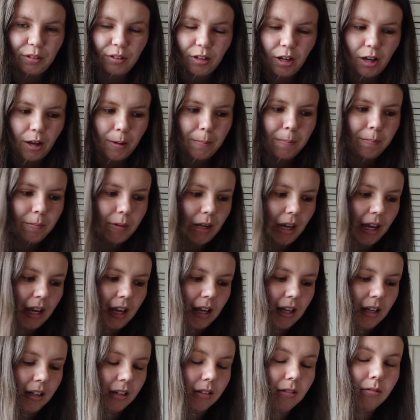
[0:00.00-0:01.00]
time
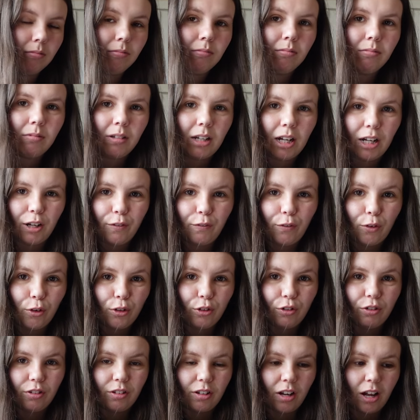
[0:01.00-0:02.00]
in
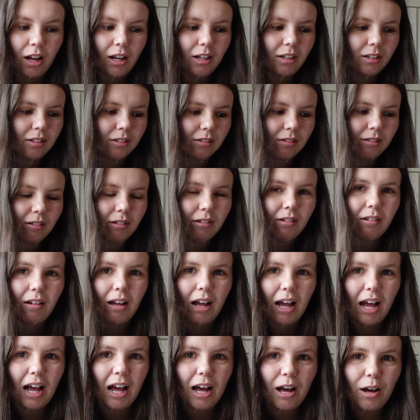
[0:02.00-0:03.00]
California is like?
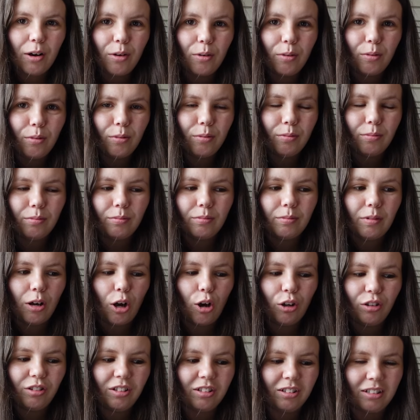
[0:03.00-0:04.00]
How
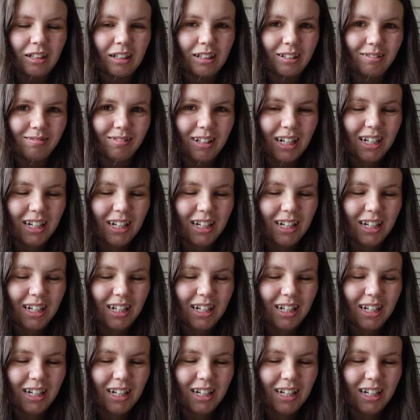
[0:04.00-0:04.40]
hot is it?